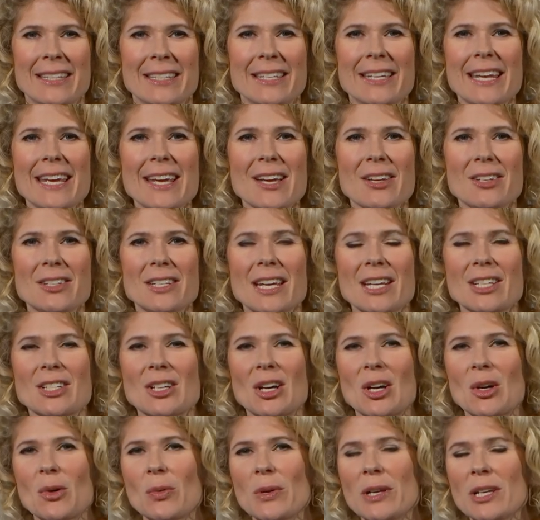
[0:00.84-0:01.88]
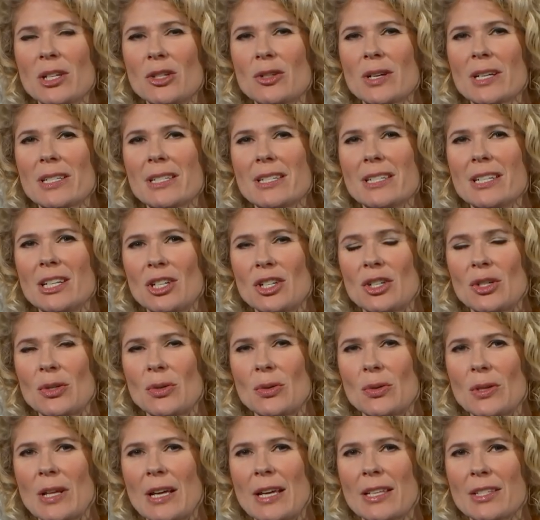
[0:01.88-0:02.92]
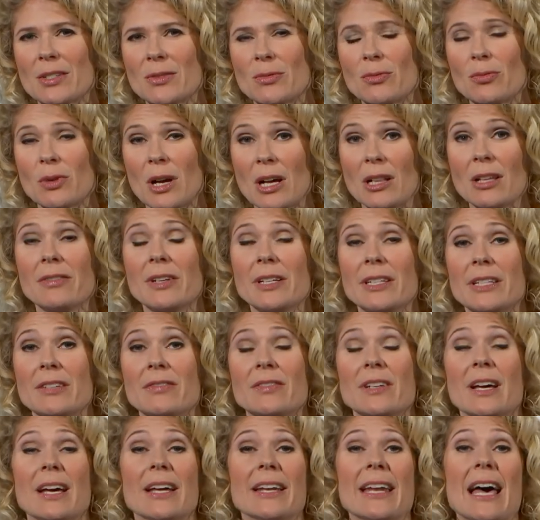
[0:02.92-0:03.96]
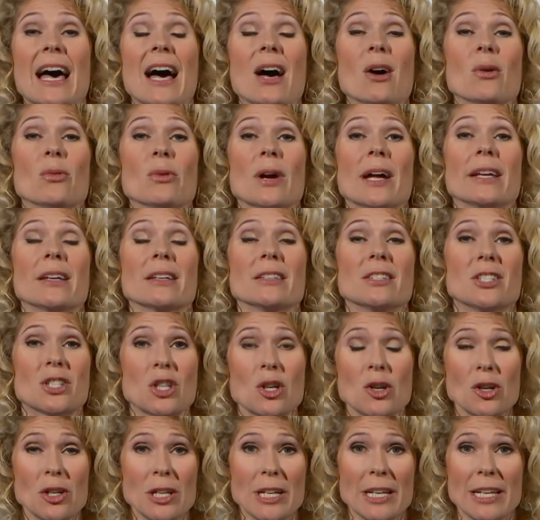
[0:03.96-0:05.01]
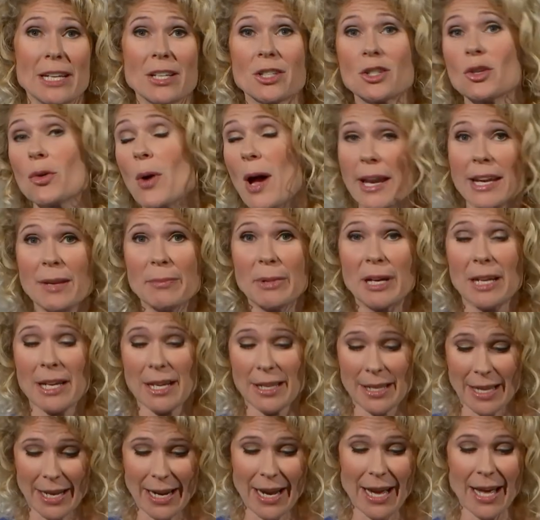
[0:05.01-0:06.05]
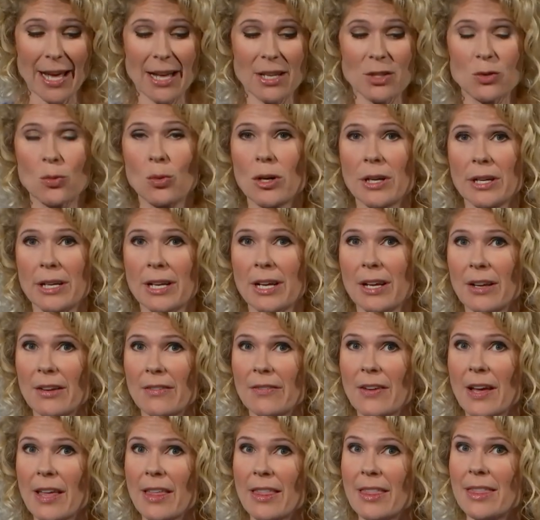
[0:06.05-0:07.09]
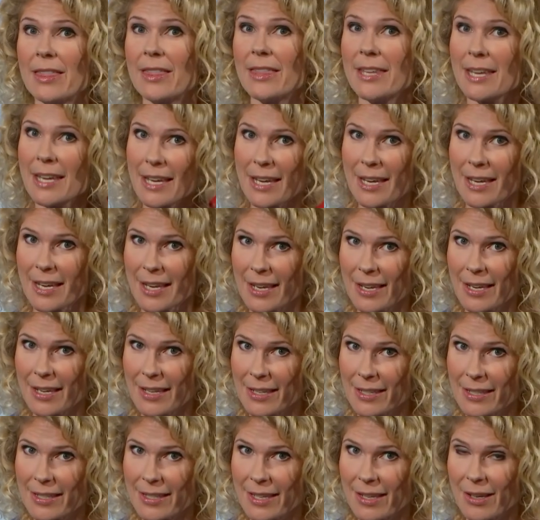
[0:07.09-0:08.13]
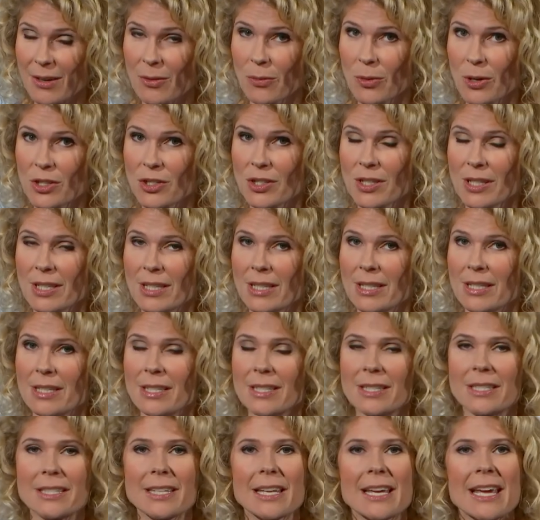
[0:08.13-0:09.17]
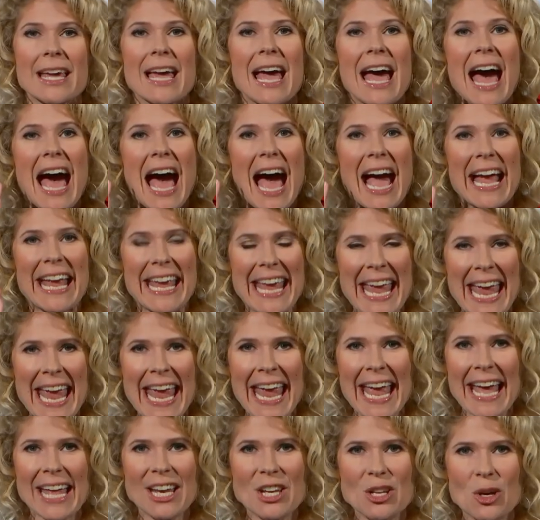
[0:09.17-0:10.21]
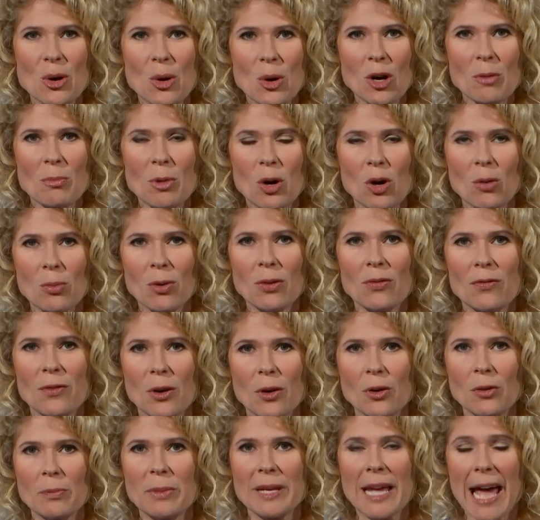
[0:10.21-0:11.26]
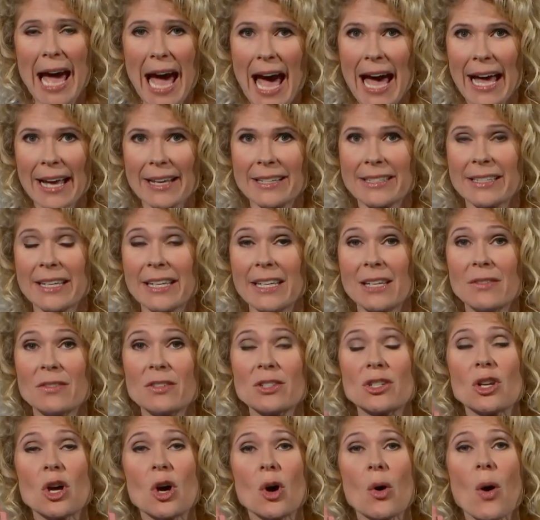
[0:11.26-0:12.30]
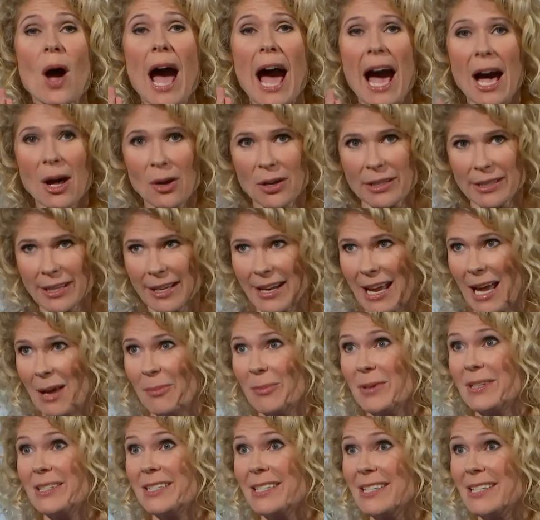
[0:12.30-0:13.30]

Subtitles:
Today on Tech Talk, we address an issue that's relevant, if not outright concerning, to anybody that has one of these, which is, can your mobile phone be hacked? And if so, how could that happen?